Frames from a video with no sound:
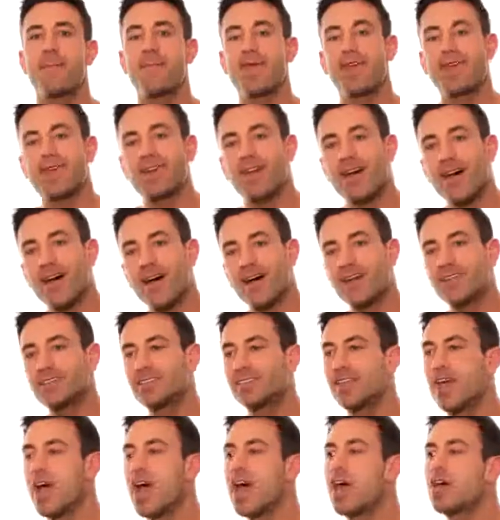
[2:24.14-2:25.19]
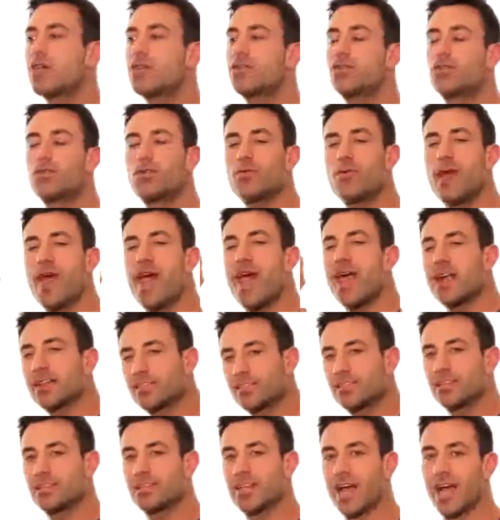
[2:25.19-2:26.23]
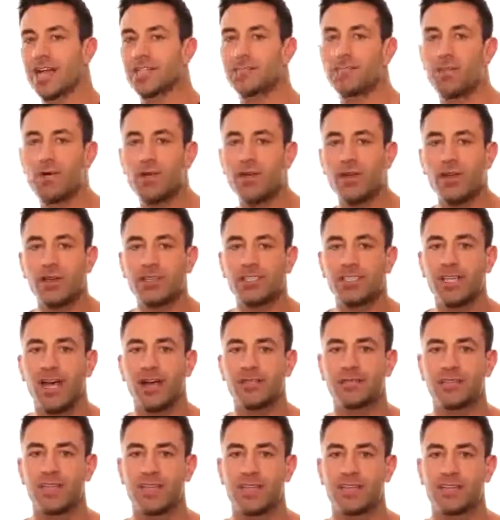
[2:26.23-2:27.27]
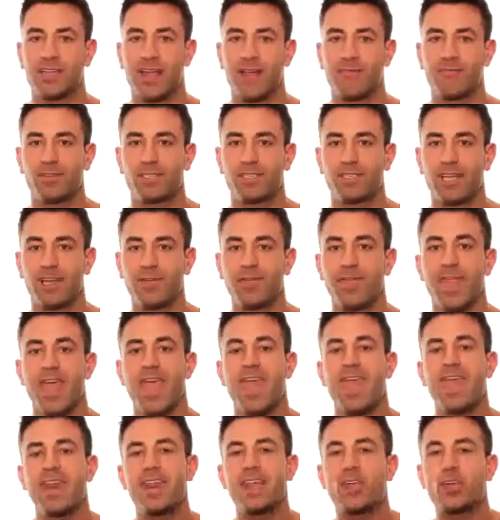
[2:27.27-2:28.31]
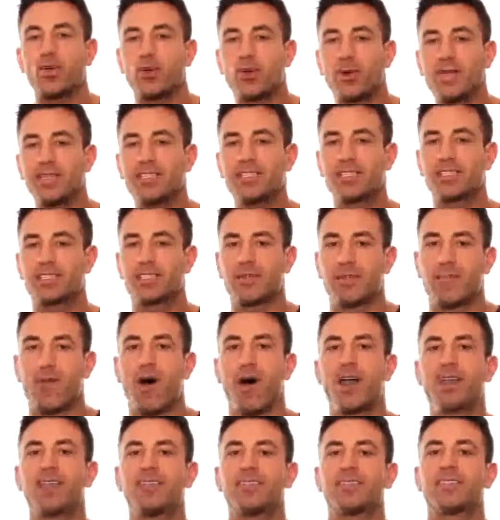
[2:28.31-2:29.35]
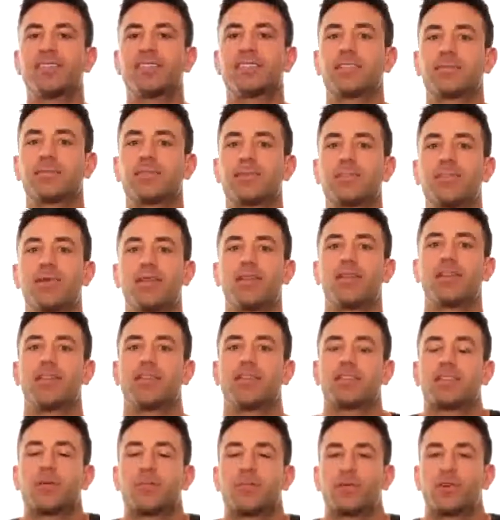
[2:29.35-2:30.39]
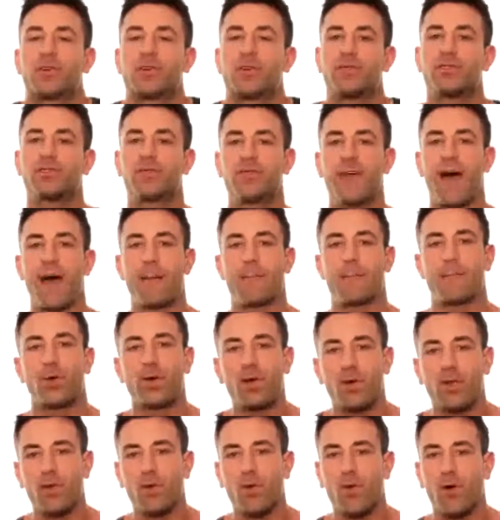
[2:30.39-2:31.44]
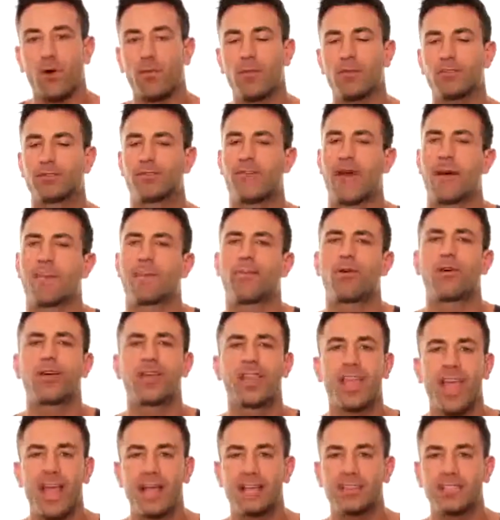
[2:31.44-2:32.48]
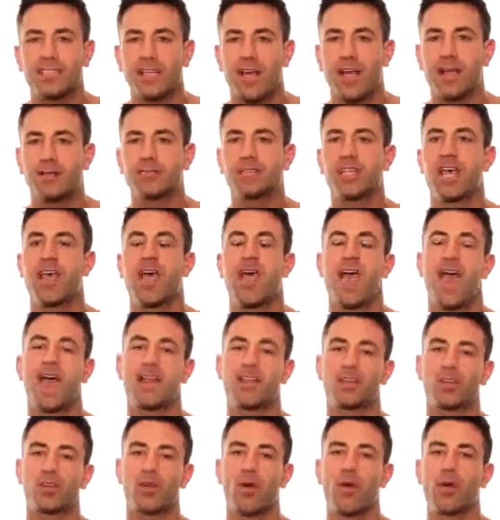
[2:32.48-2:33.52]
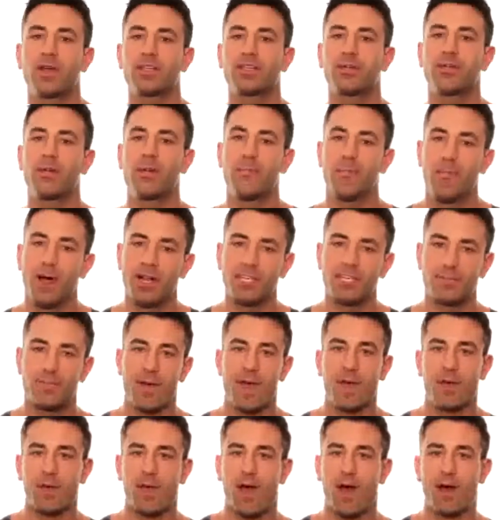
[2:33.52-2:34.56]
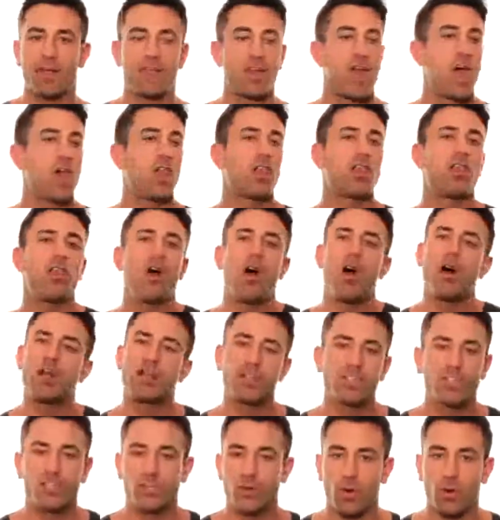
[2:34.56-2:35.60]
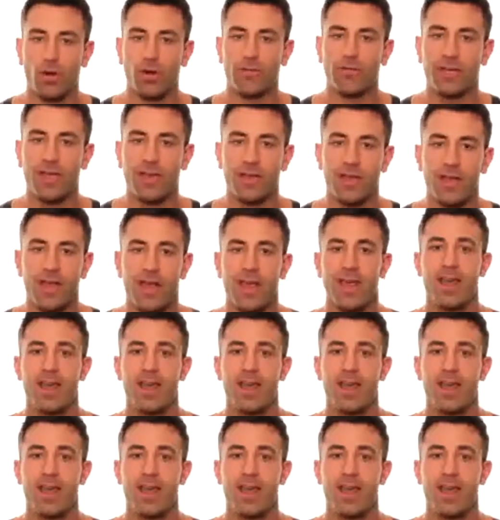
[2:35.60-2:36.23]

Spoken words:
because through exercise, putting ourselves in a deficit, it increases the body's system's ability to produce fat-burning hormones, fat-burning enzymes, and you're going to be much better off. Long and short of it,